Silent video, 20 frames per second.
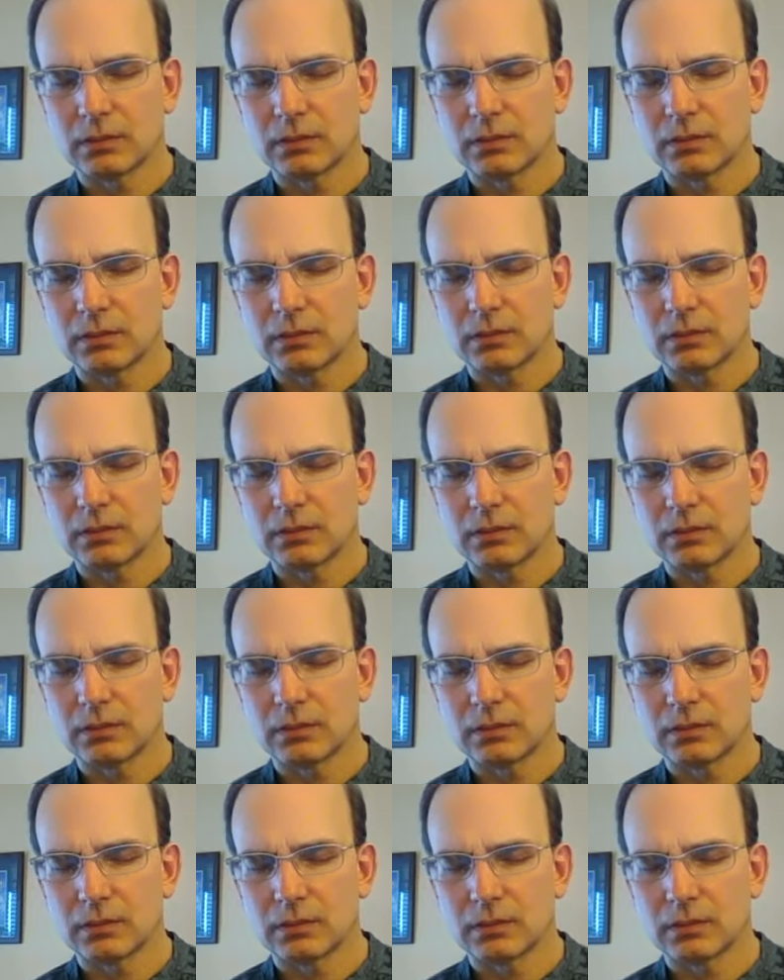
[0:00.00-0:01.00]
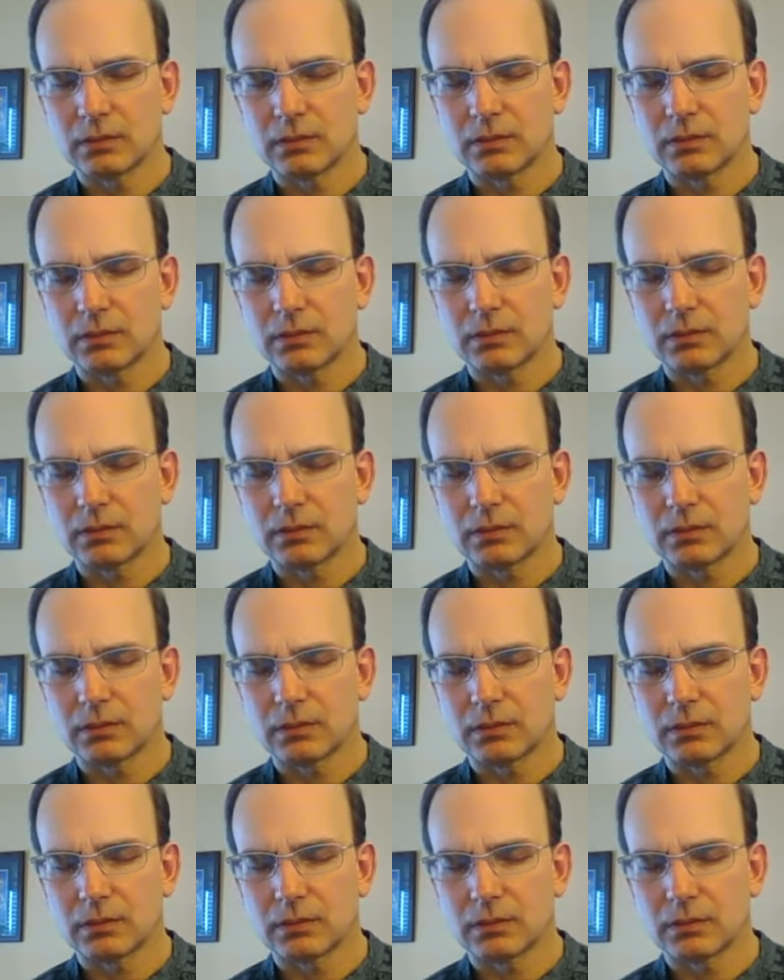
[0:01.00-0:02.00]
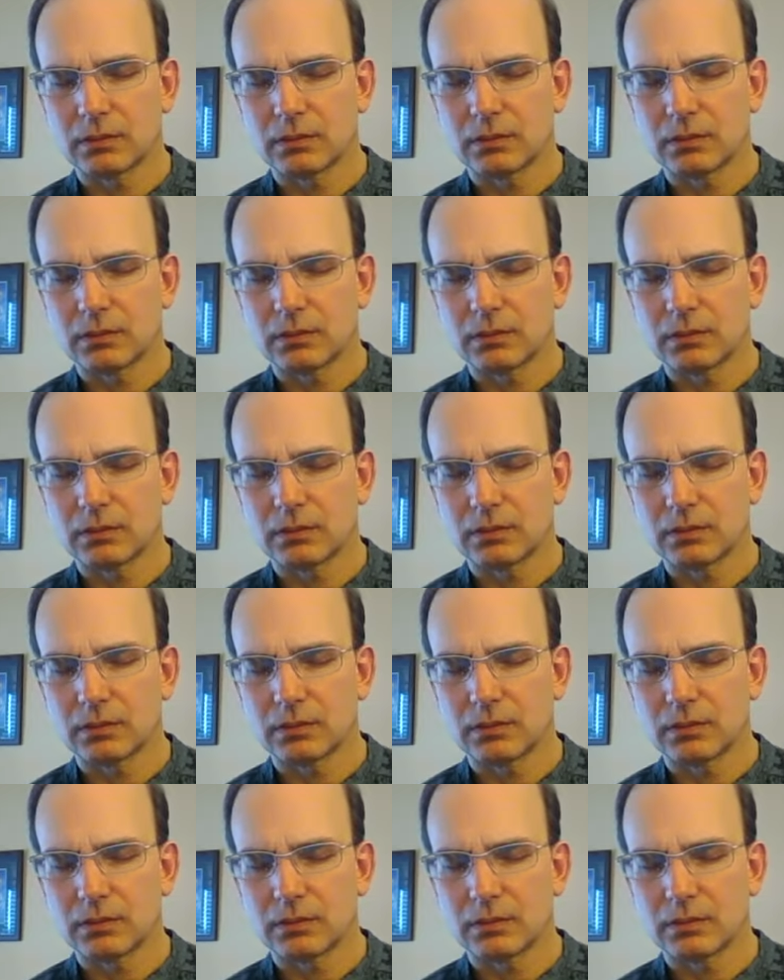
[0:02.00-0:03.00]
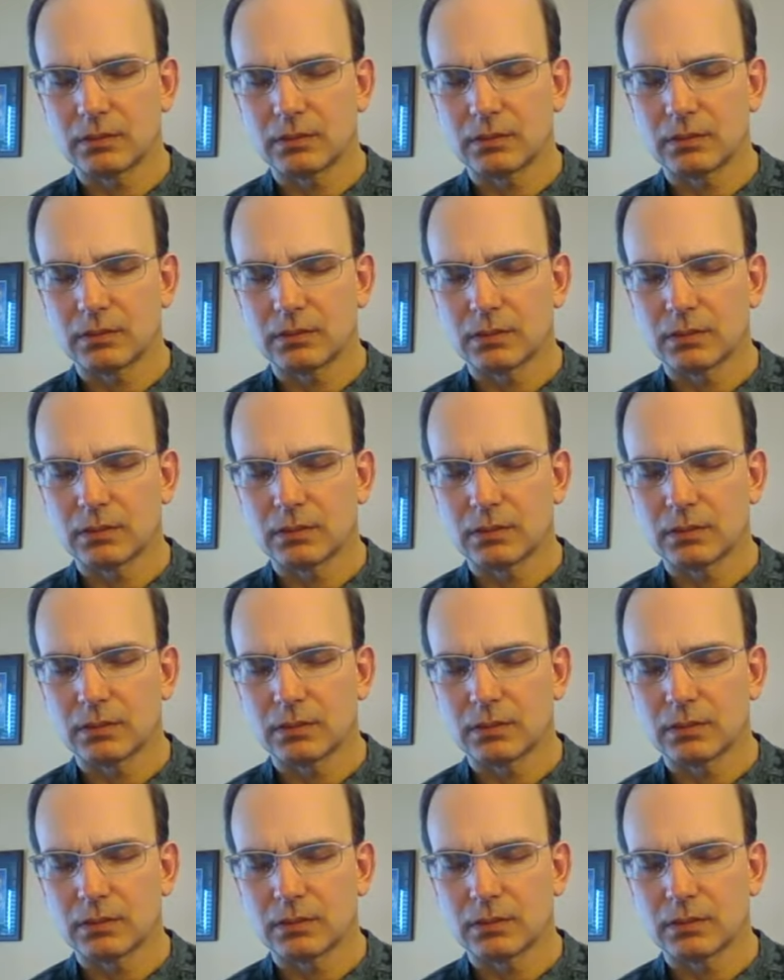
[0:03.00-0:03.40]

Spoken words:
(silence)